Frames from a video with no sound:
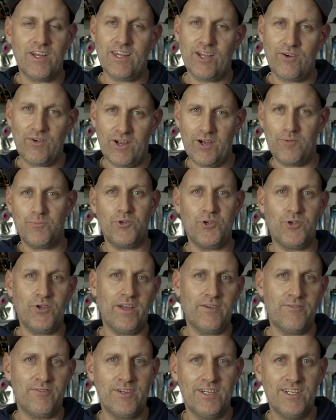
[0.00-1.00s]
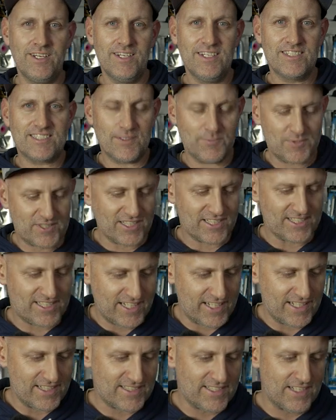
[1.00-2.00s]
and they'll help you have some
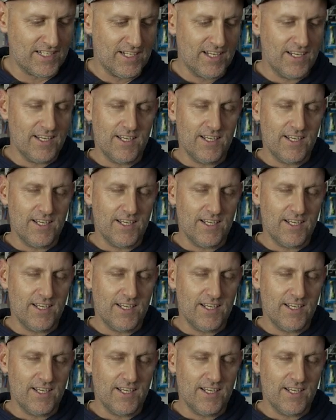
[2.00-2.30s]
success.